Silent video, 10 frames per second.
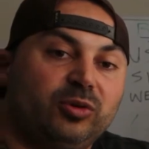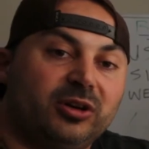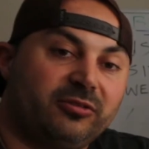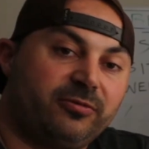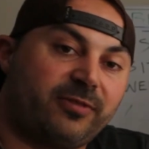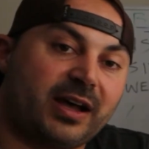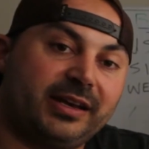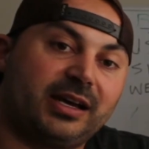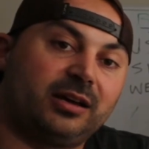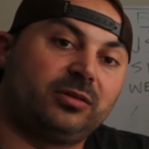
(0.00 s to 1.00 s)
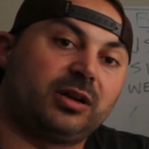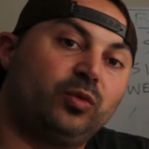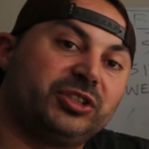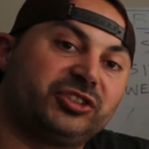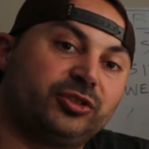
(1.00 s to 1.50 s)
want to find out
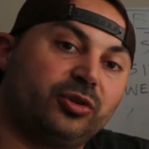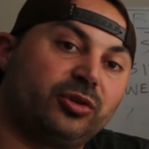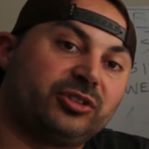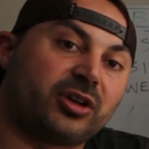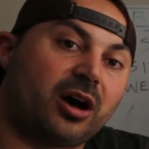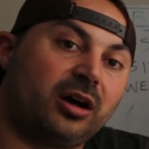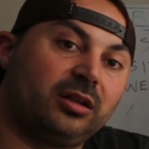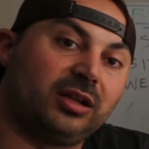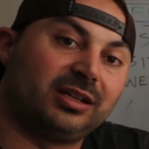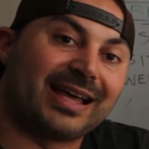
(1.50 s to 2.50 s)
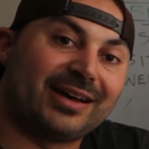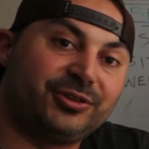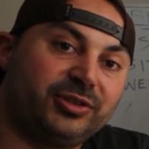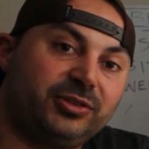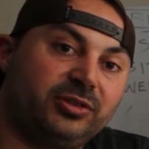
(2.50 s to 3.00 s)
which stores allow
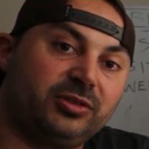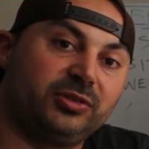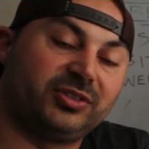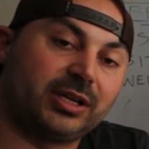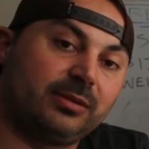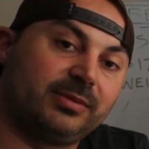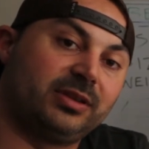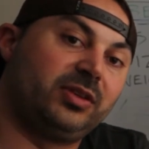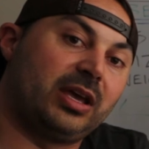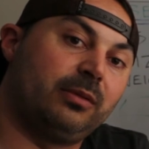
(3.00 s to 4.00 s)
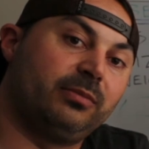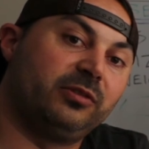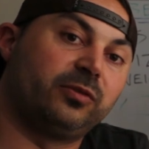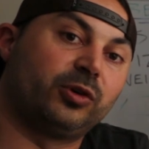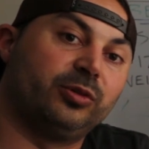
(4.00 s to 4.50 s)
you to set up the tent
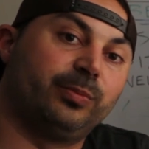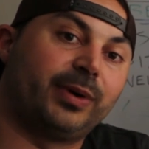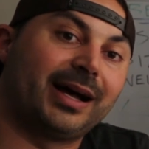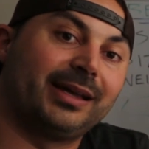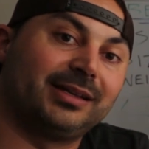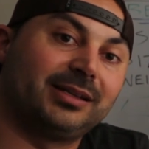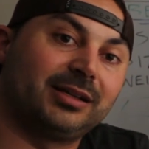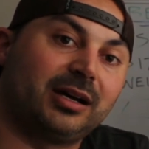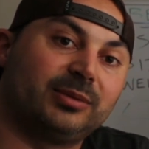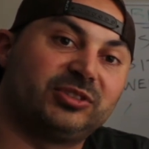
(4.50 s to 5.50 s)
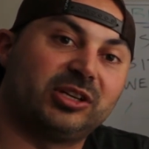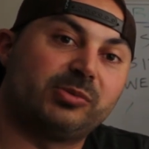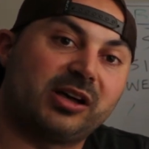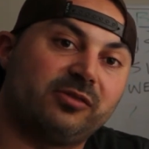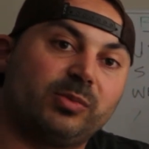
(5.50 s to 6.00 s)
before you buy it.
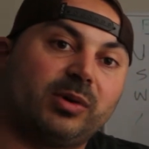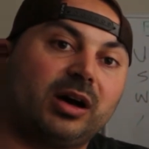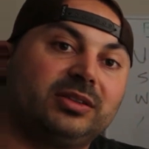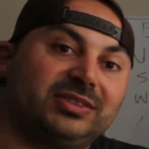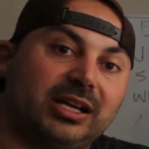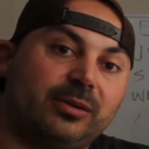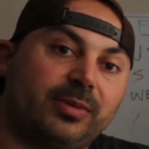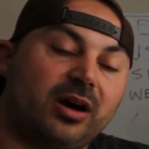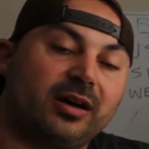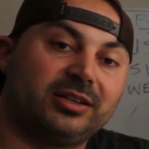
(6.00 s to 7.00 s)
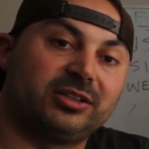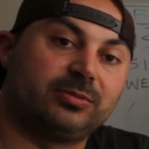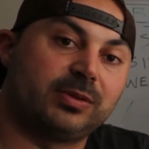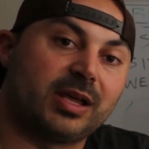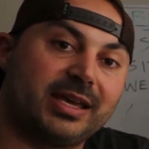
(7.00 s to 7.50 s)
Some have them set up on
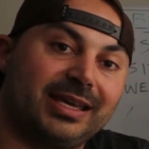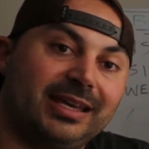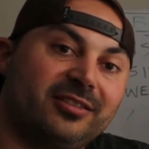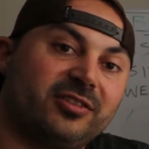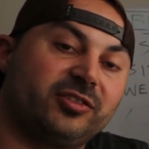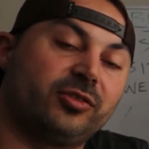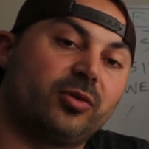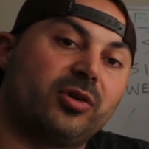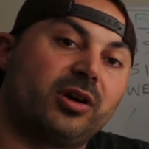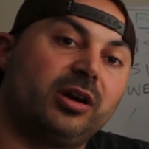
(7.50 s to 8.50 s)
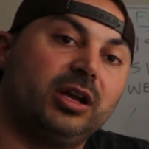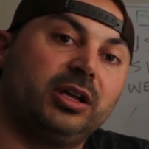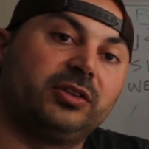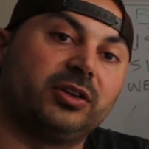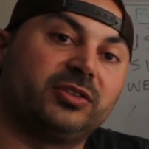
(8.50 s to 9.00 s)
display in the store,
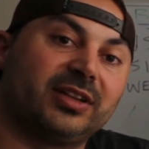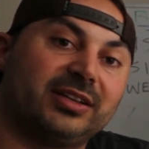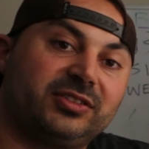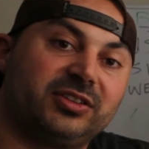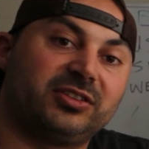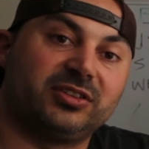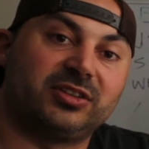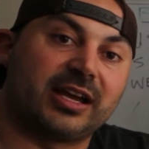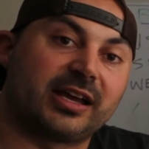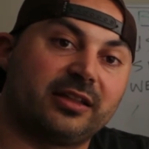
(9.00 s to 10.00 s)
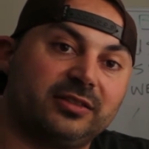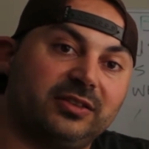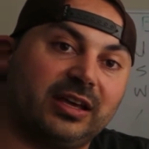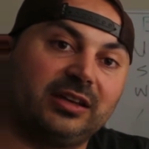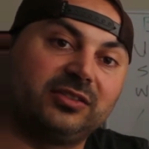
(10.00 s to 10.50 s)
so it's nice just to check out the
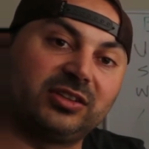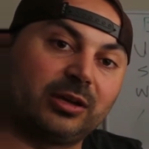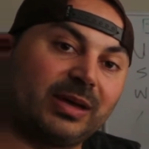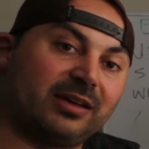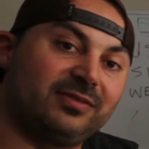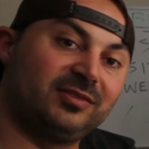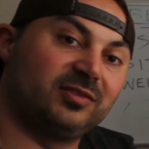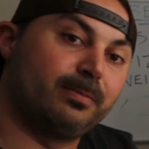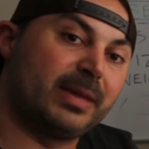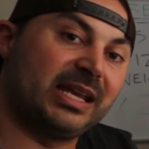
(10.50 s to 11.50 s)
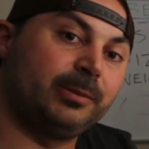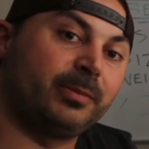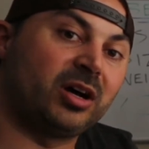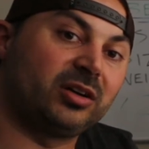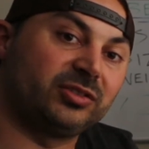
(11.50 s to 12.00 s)
tent. Some have even many
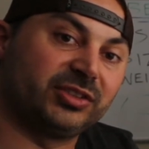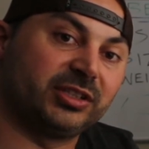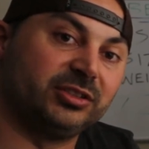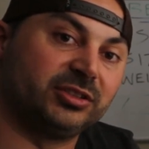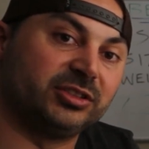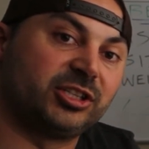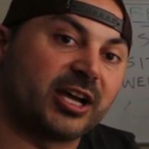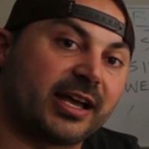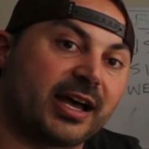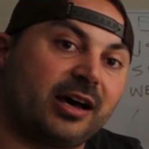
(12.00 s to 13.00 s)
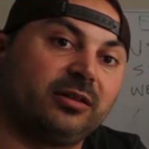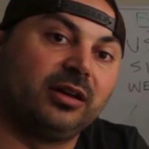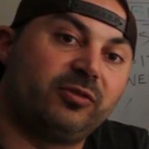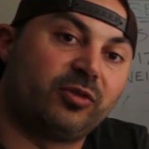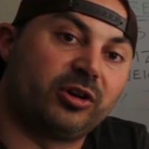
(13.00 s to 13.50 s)
models that you can check out
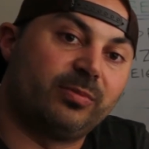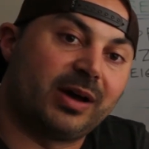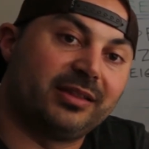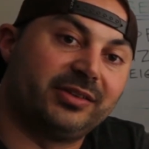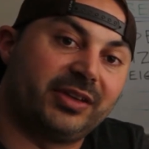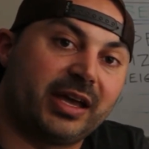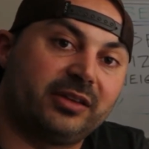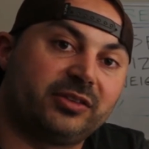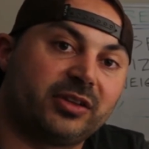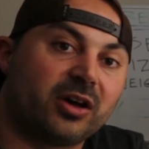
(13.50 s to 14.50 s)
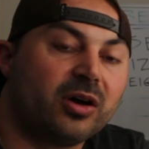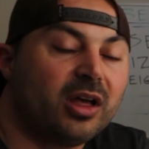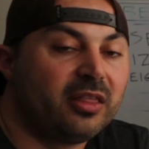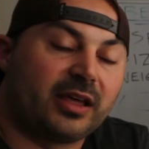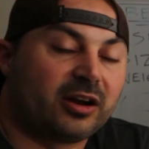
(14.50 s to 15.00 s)
before you buy the tent, so
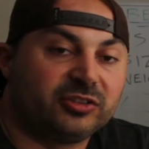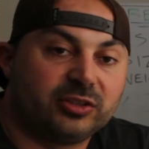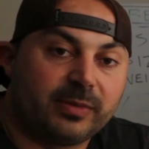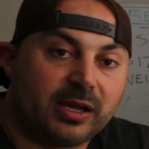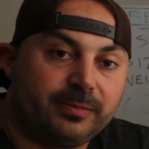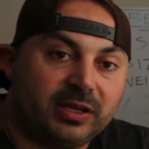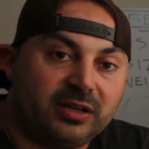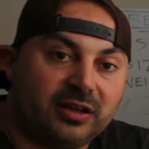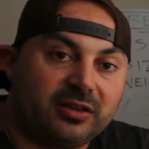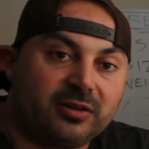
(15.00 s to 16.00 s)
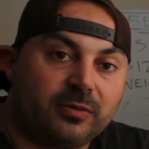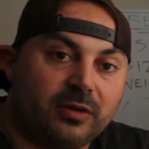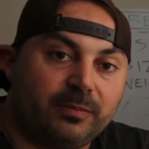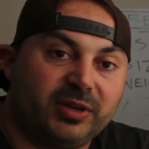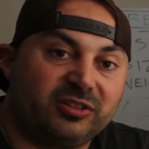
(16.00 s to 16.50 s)
that also might be another
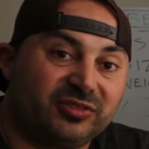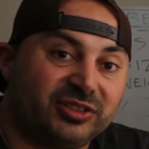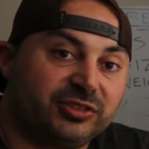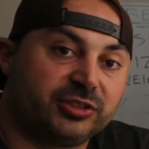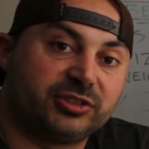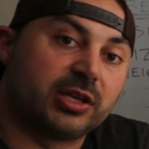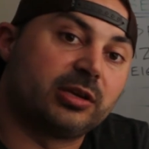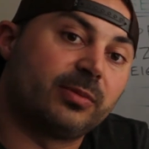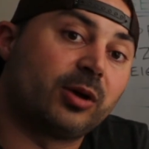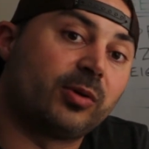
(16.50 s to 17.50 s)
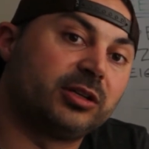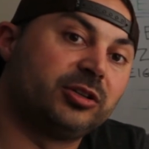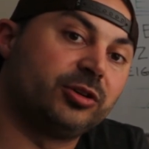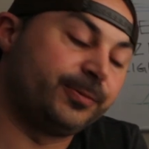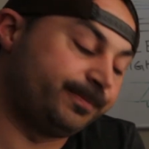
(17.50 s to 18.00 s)
bit of research that you might
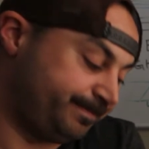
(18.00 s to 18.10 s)
want to do.